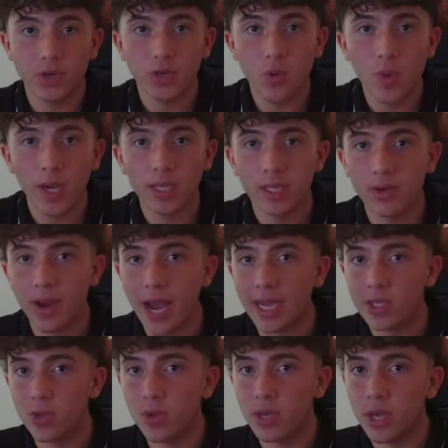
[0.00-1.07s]
going into your high
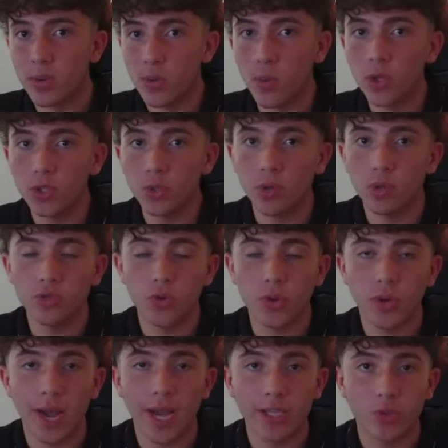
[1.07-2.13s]
school year. We want you to enjoy
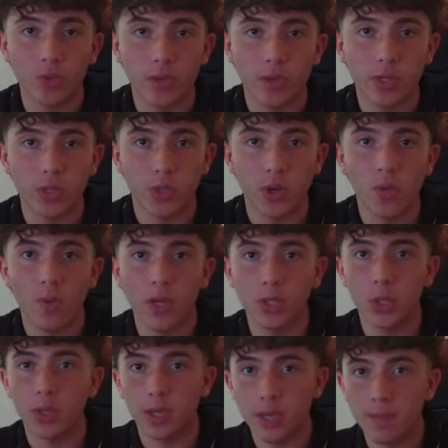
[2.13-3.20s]
your high school years. We don't want
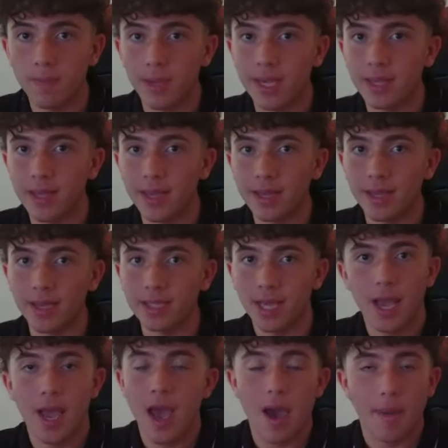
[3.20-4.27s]
you to keep being like this.
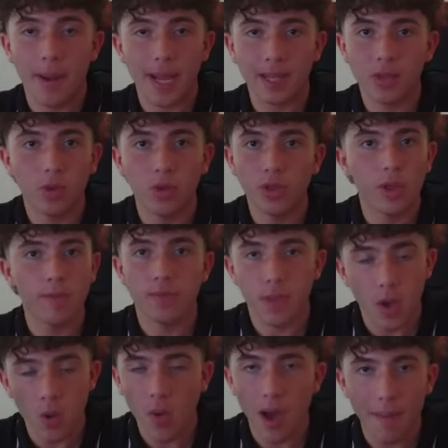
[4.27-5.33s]
But I told them,
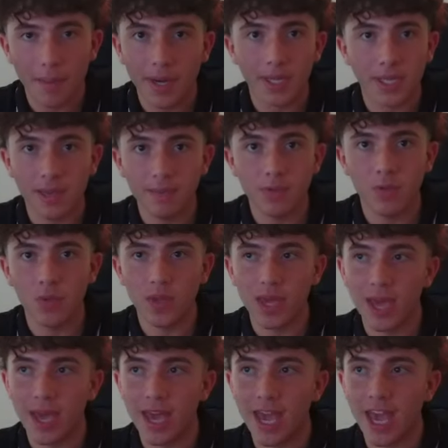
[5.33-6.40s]
no, I'm going to keep doing
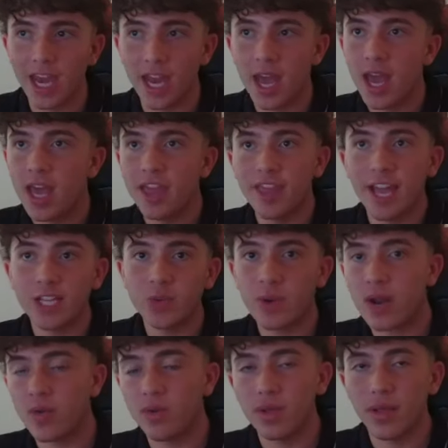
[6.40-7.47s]
it. And that's when
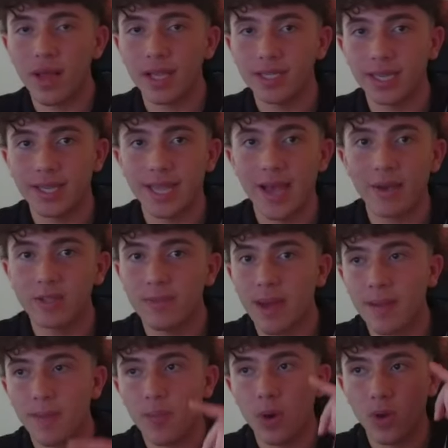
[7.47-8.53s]
I realized, like, that was my
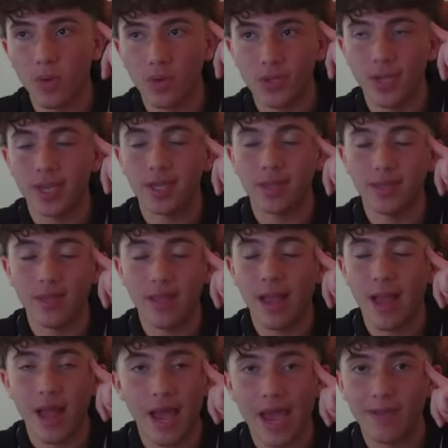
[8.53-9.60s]
point where it's like,
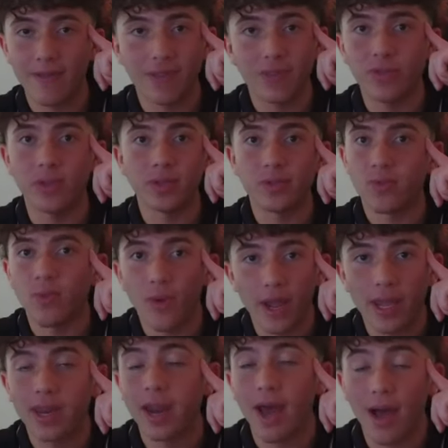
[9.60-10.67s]
I have to do this
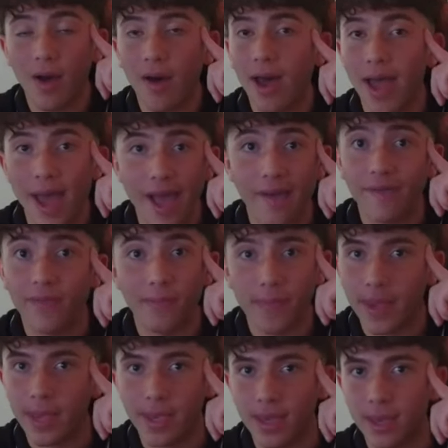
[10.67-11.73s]
right now. I have to
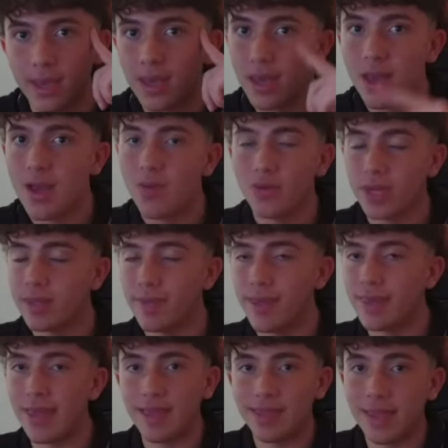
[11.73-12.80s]
make it. Well,
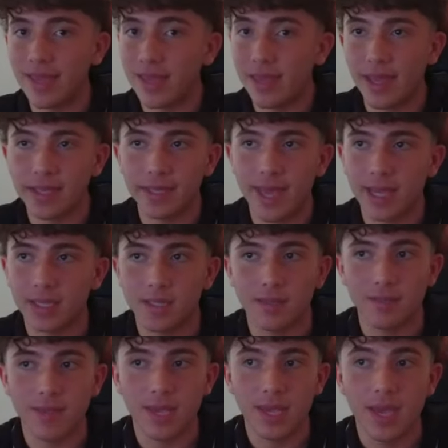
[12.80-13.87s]
they turned that text to
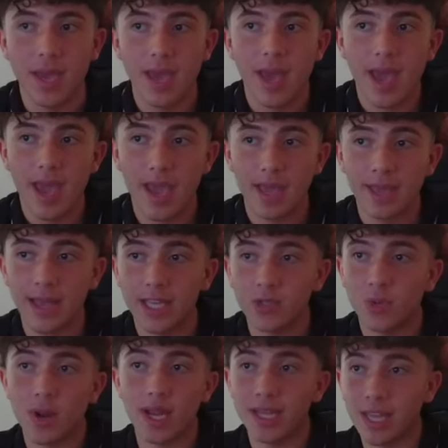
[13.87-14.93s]
me, and that's
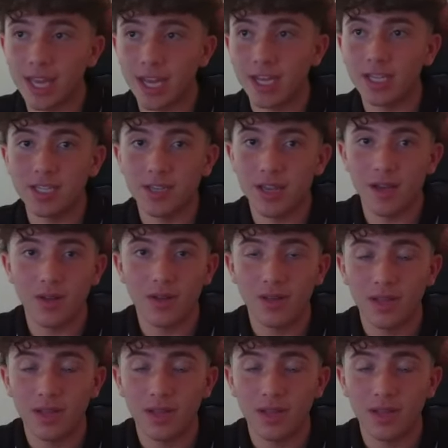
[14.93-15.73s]
when I did it. So,